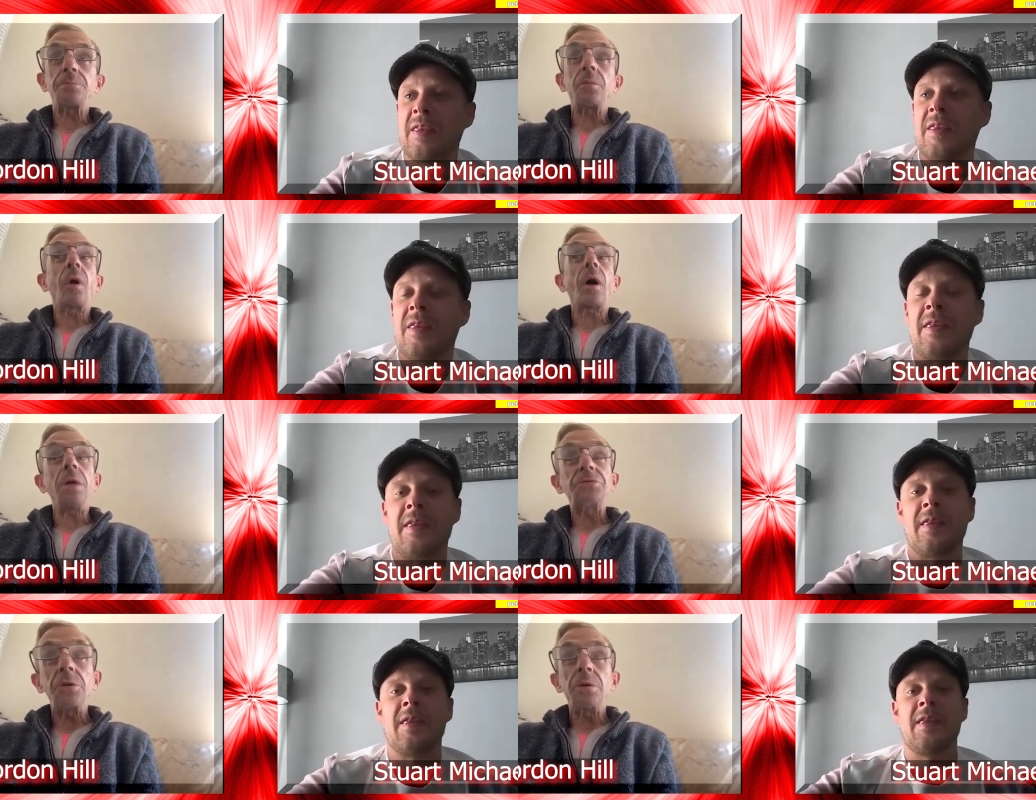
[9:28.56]
Speaker 1: what
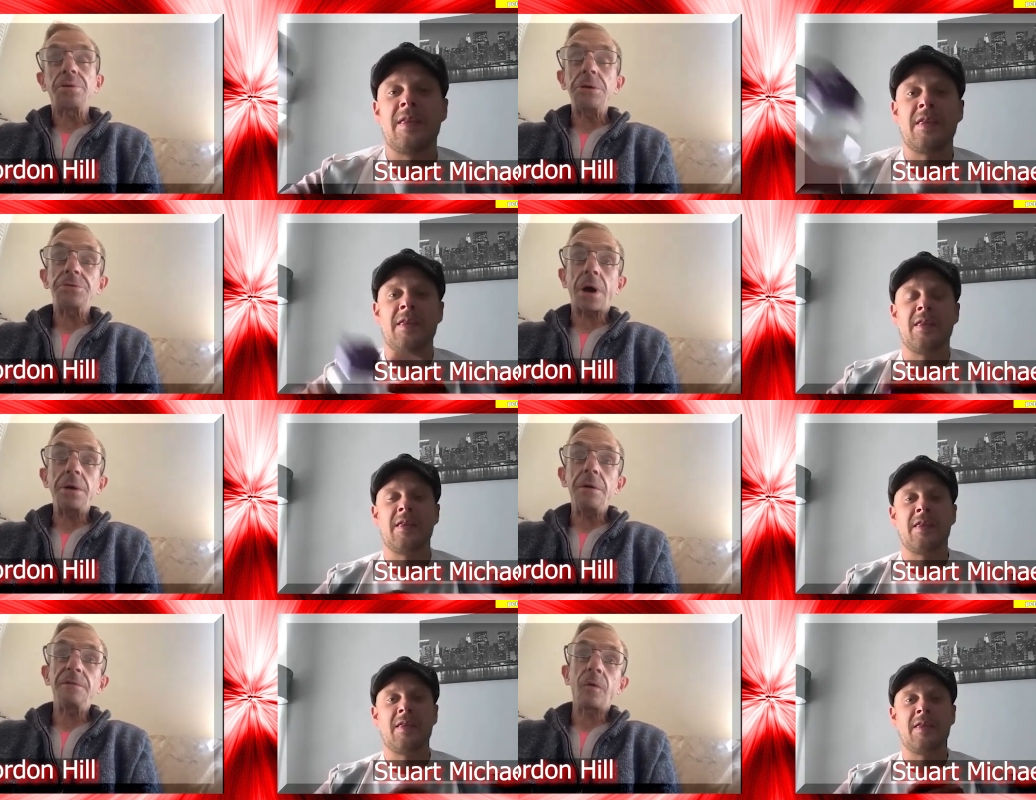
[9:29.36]
I do
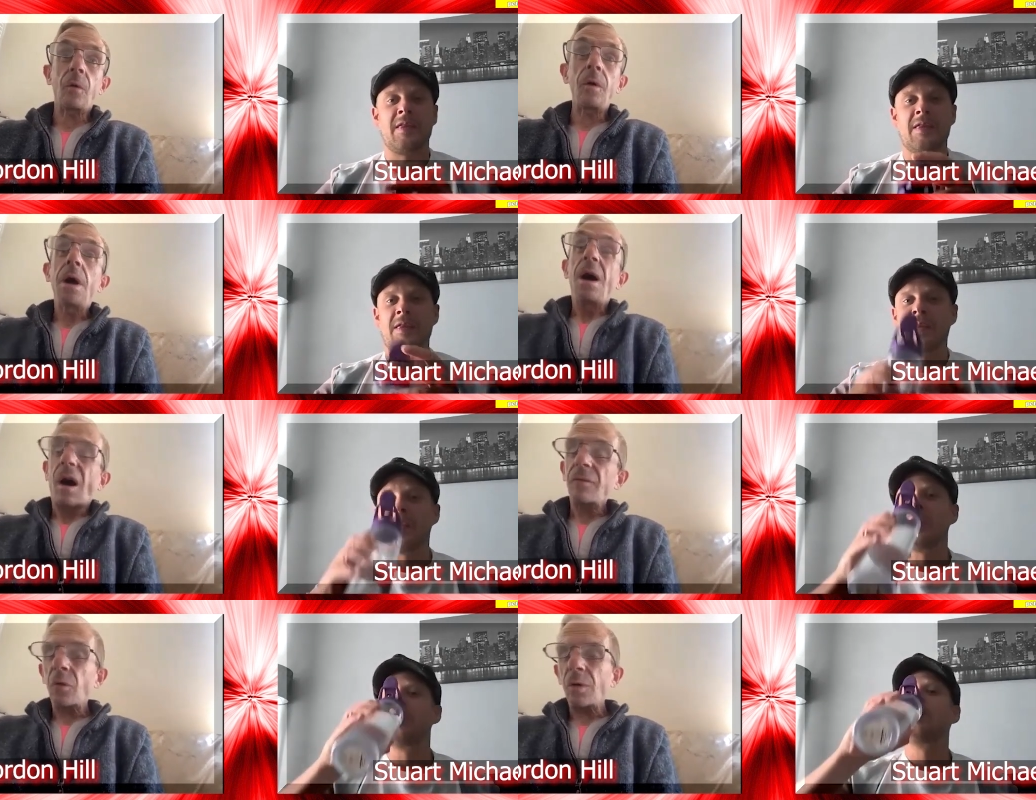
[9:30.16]
appreciate it for,
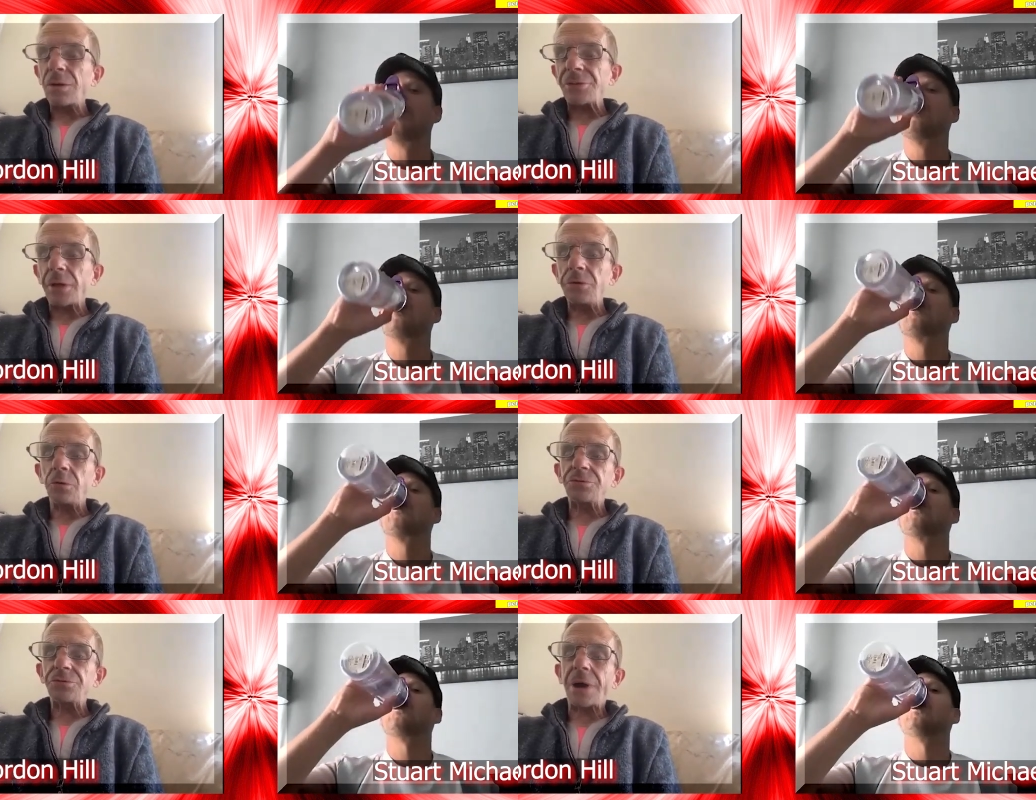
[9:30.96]
I've always done
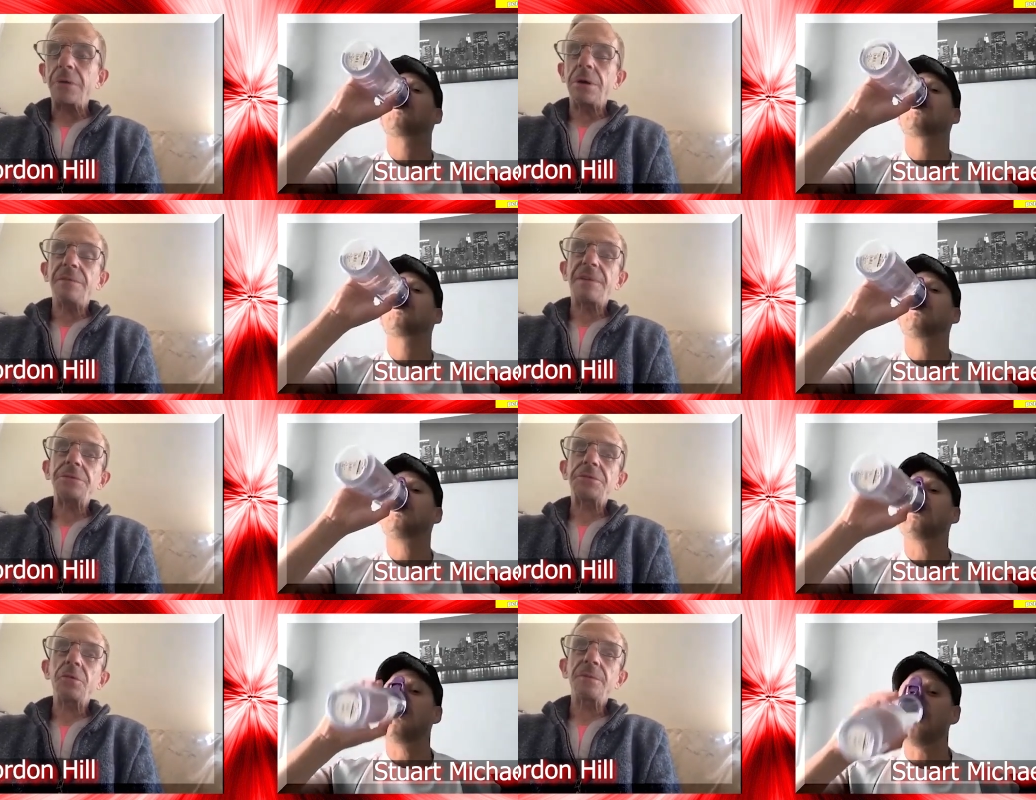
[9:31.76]
little charity
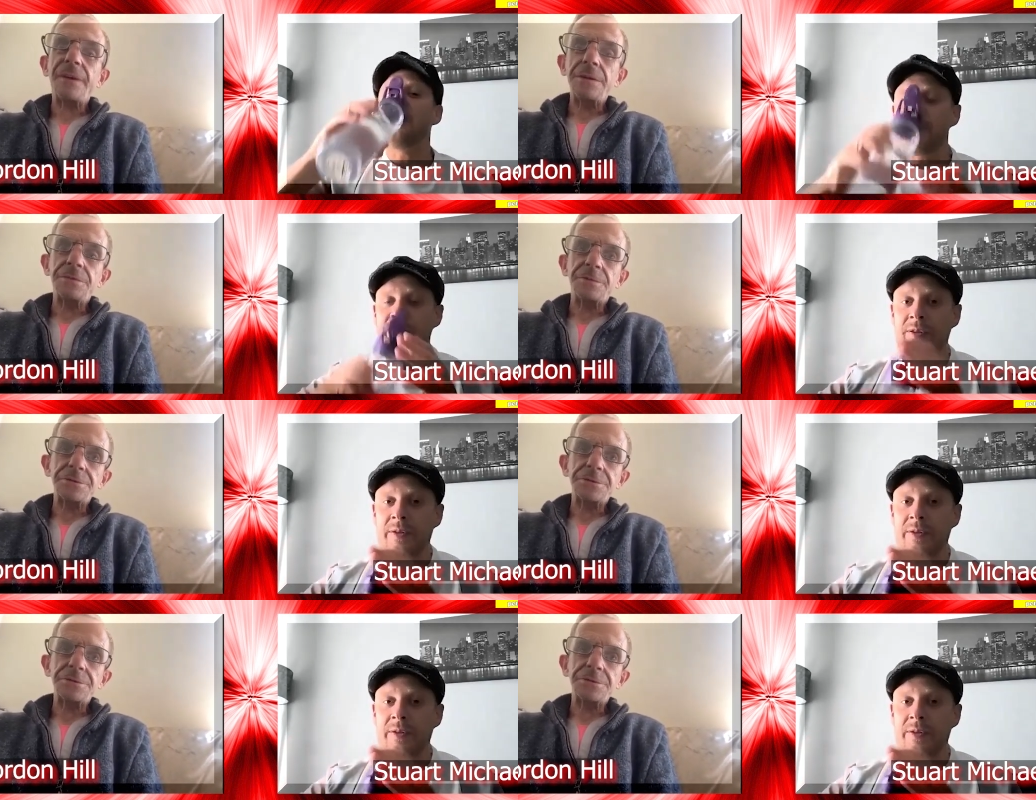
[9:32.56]
events, little things for